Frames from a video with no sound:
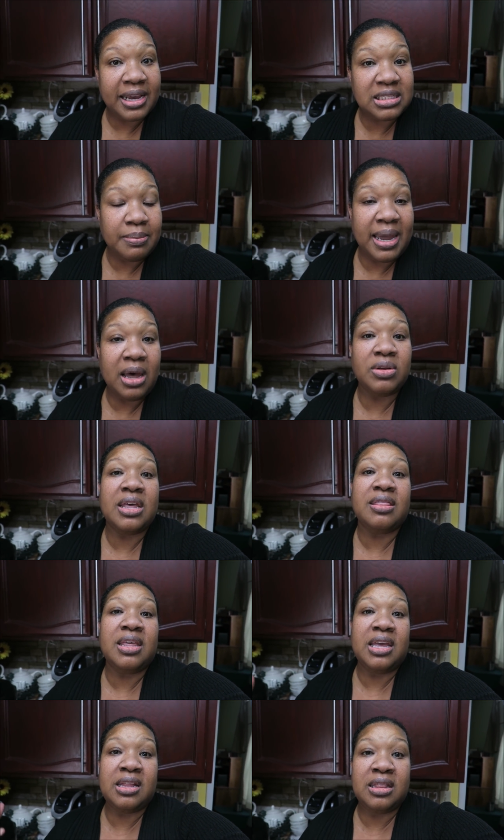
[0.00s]
X amount, and
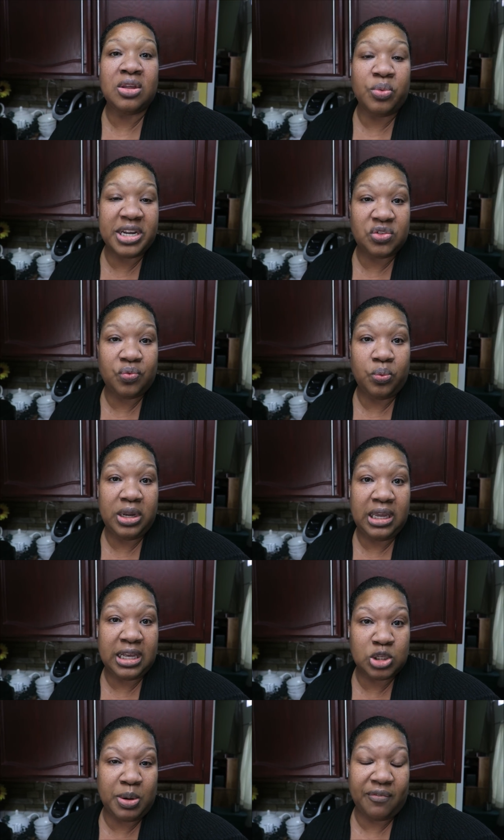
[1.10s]
then the rest we
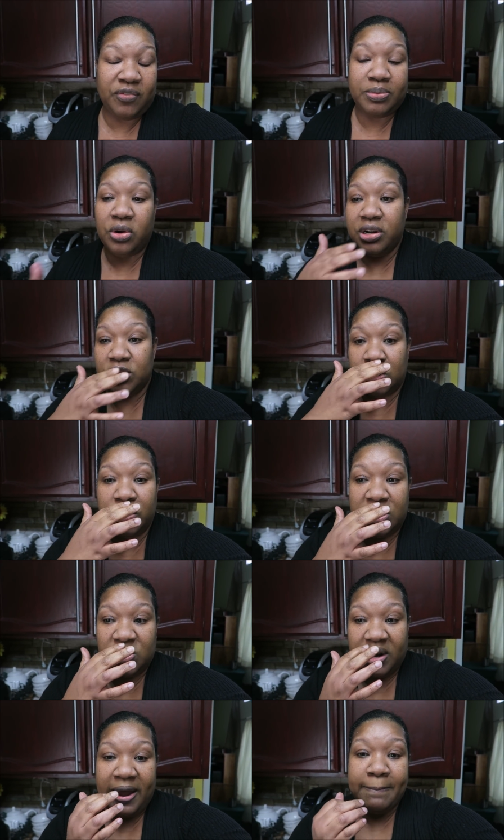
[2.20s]
expect from your
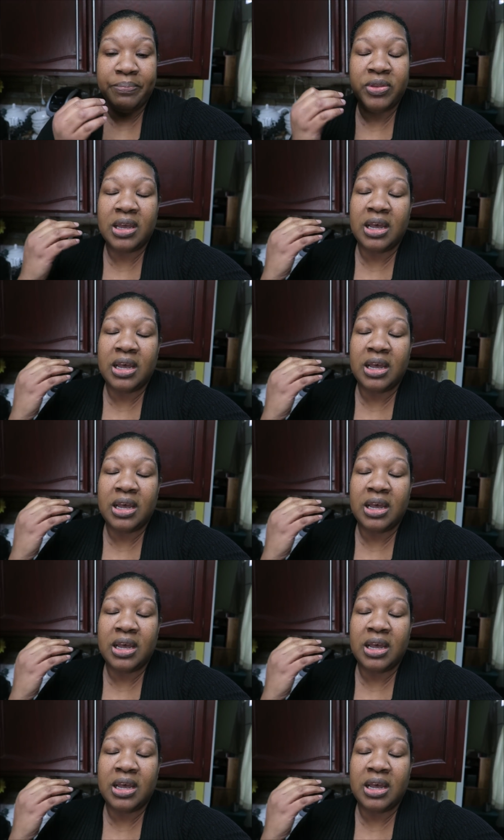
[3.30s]
insurance, right?